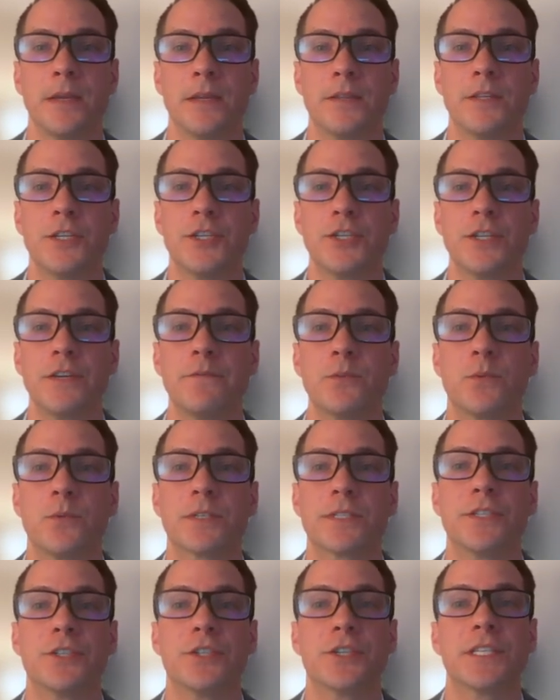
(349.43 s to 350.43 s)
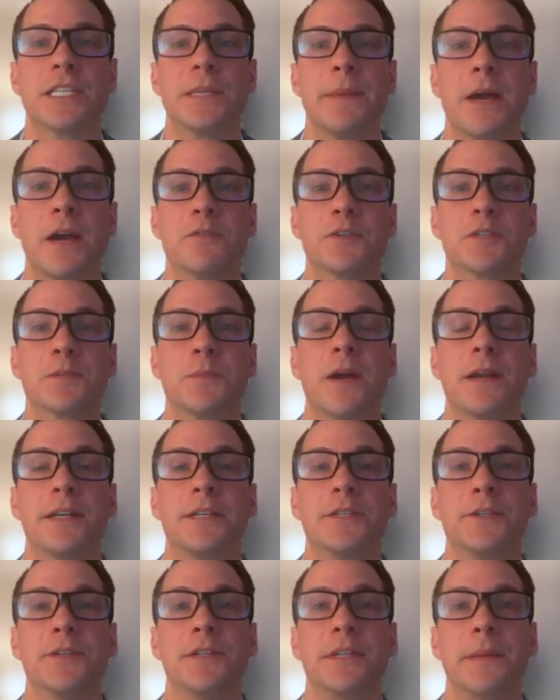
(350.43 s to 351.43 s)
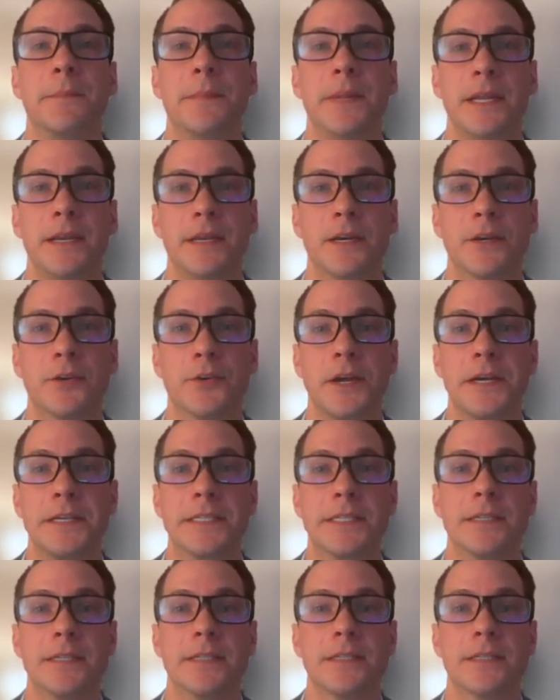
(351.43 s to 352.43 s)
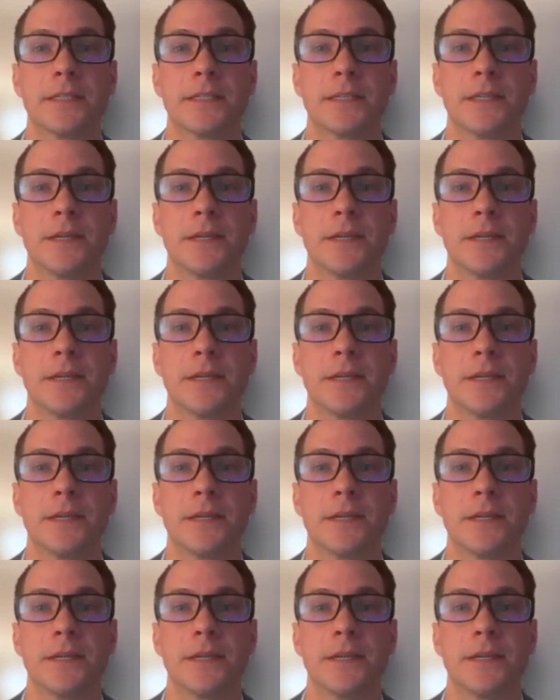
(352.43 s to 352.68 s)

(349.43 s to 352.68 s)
This shift wasn't just about responding to the immediate crisis,